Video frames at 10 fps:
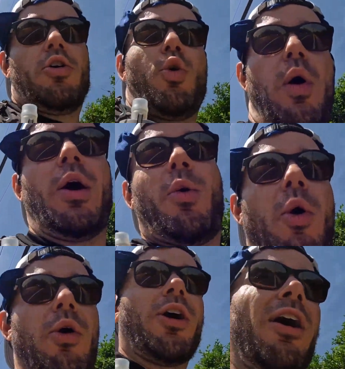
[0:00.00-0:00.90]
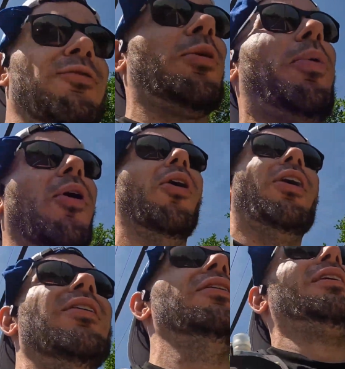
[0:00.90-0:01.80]
quote unquote comfortable
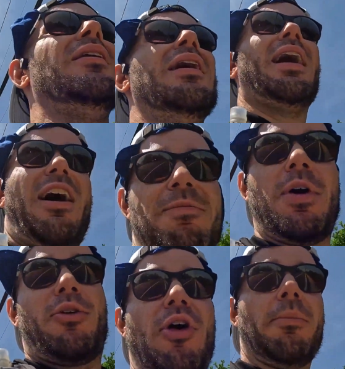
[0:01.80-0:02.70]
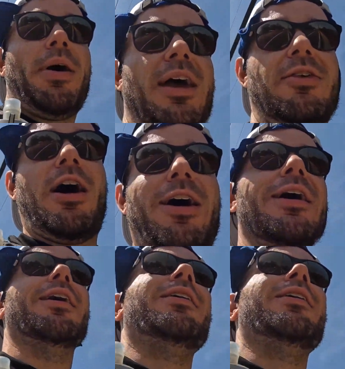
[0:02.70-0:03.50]
half marathon pace. All right,